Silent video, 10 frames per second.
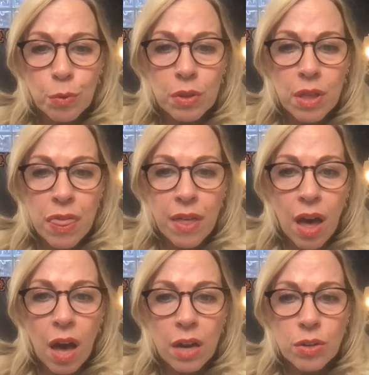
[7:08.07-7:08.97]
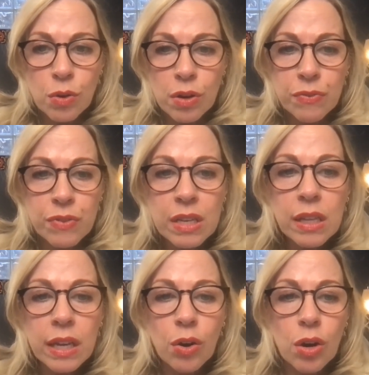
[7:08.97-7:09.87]
will a thought or a
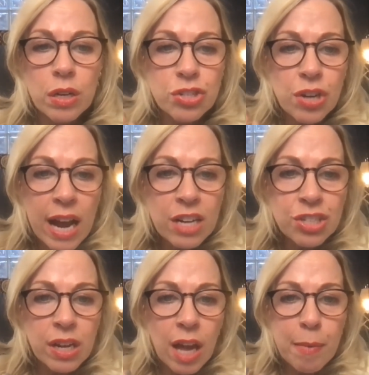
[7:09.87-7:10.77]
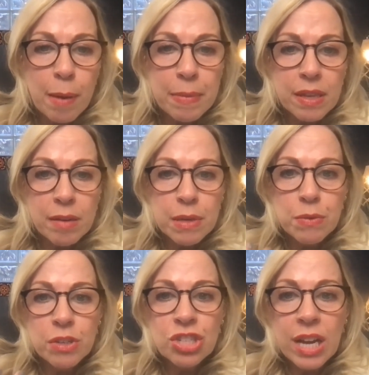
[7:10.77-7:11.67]
feeling or an attraction come up and then
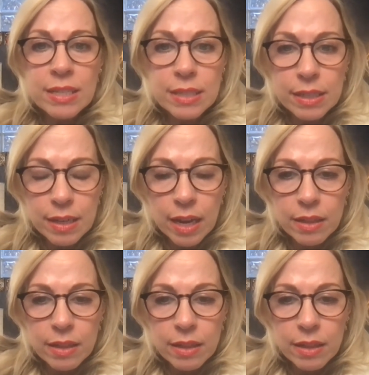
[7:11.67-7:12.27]
be rejected,